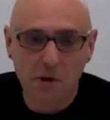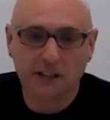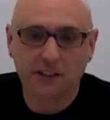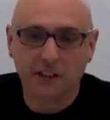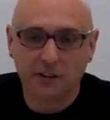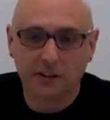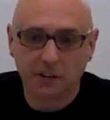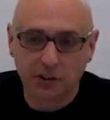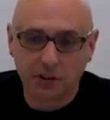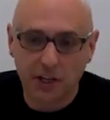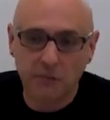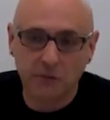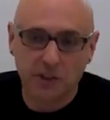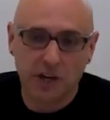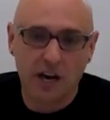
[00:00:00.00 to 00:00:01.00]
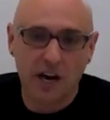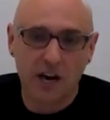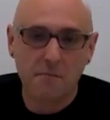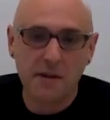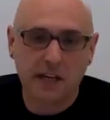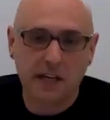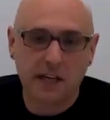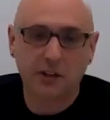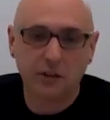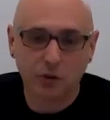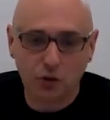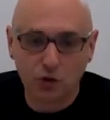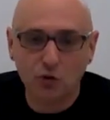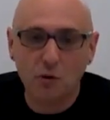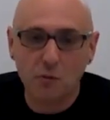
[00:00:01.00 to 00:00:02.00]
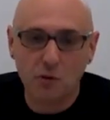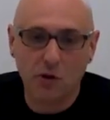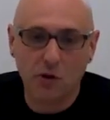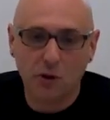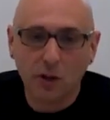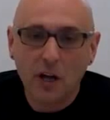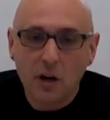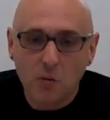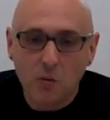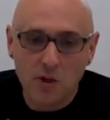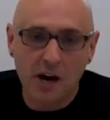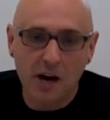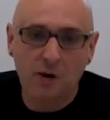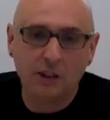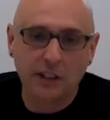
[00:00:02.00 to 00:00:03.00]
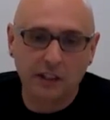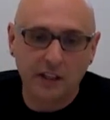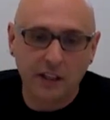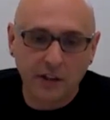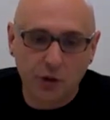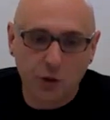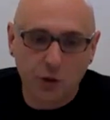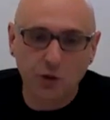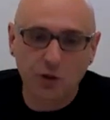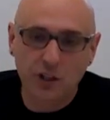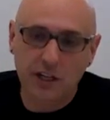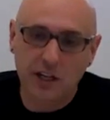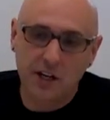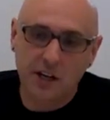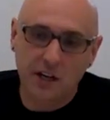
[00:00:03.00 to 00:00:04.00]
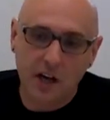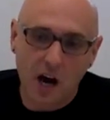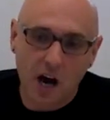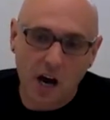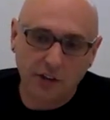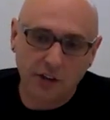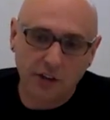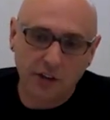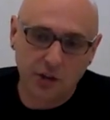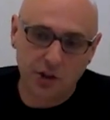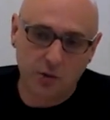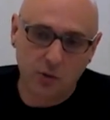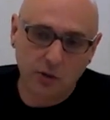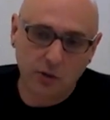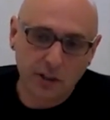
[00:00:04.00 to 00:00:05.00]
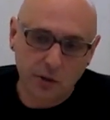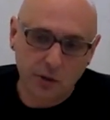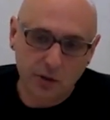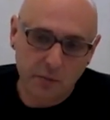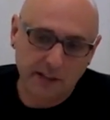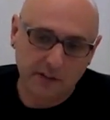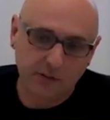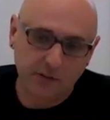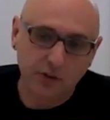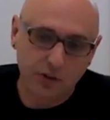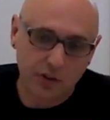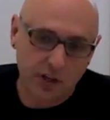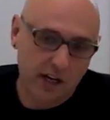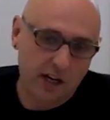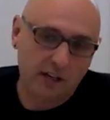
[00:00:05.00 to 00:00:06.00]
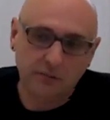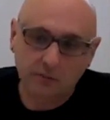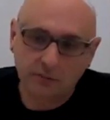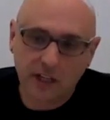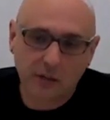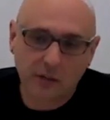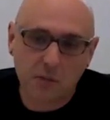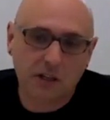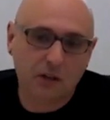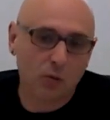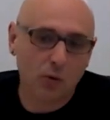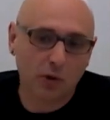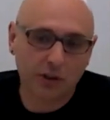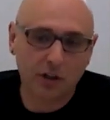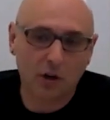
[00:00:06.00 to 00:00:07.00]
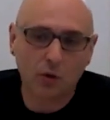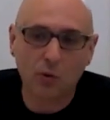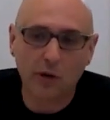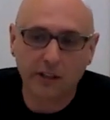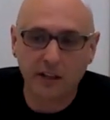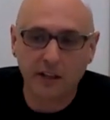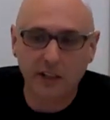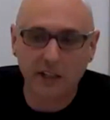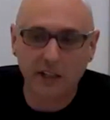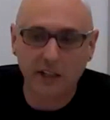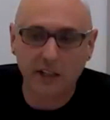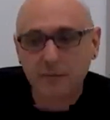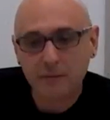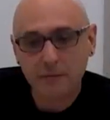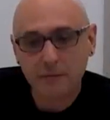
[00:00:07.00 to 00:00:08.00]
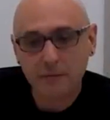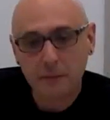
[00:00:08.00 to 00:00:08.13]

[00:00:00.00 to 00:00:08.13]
but at the same time make it consumable without introducing any unnecessary linear dependencies, and that model worked out quite nicely.